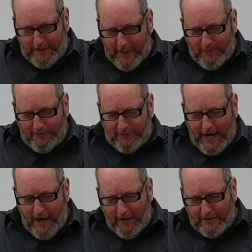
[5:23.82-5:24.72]
But they were
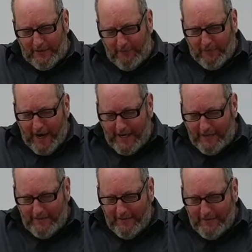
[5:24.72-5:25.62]
startled and
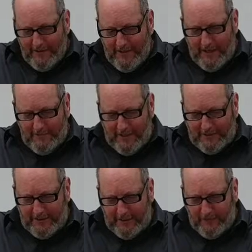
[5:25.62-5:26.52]
frightened and
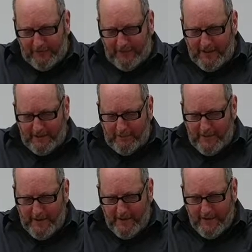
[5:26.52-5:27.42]
thought that they were seeing a
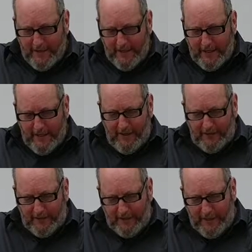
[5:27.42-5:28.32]
spirit. And he
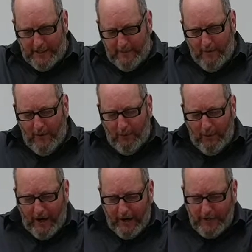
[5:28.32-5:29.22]
said to them,
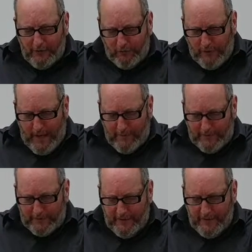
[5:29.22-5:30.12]
why are you
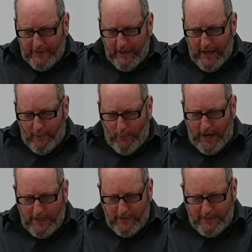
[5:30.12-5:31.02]
troubled? And
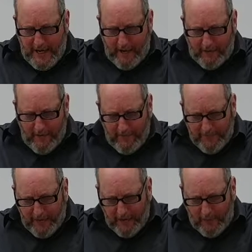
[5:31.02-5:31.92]
why do you doubt?
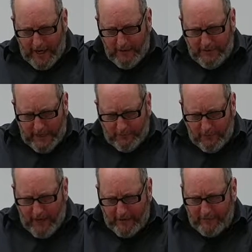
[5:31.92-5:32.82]
Why do doubts
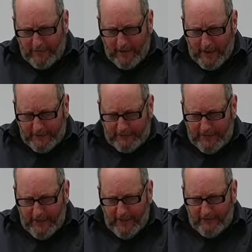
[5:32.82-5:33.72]
arise in your hearts?